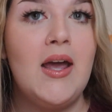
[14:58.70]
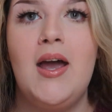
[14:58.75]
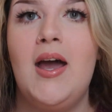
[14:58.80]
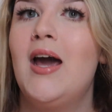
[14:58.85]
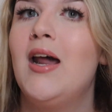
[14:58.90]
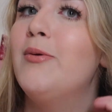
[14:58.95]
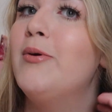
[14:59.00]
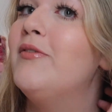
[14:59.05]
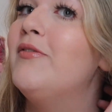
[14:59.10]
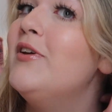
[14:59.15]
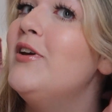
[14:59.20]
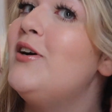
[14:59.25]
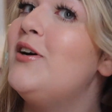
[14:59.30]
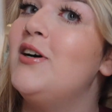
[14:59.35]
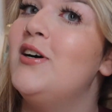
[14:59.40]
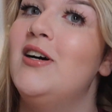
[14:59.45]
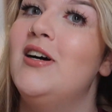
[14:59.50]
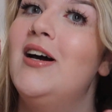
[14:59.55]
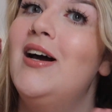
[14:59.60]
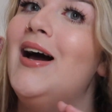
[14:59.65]
how do we
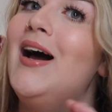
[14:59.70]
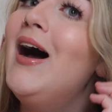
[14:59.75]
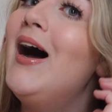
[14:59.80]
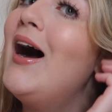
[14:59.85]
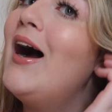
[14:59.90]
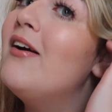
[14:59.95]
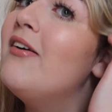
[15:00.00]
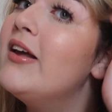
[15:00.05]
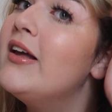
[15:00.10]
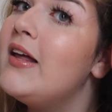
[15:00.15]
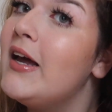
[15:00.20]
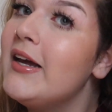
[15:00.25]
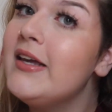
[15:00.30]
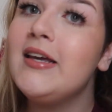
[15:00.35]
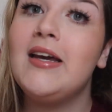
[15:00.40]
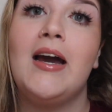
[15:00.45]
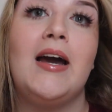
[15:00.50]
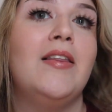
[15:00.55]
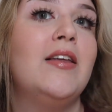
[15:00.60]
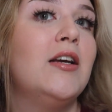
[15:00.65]
feel? I really like
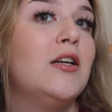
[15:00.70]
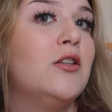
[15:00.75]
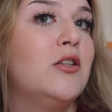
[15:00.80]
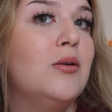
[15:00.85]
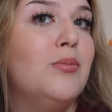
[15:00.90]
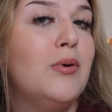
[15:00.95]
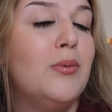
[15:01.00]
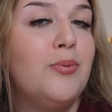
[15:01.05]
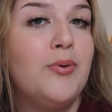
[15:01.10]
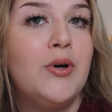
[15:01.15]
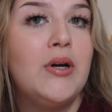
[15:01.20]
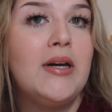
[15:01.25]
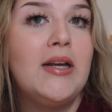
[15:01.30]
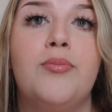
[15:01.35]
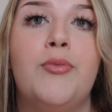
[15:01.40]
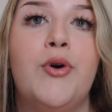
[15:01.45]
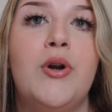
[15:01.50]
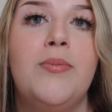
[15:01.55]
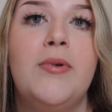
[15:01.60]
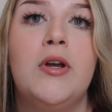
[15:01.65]
it. I think it's super pretty.
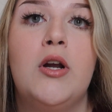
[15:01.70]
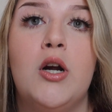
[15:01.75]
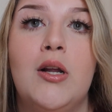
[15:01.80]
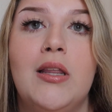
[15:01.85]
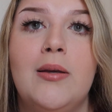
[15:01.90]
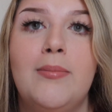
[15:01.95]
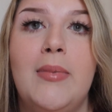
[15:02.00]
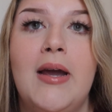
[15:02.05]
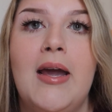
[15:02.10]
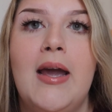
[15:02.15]
I'm going to be curling my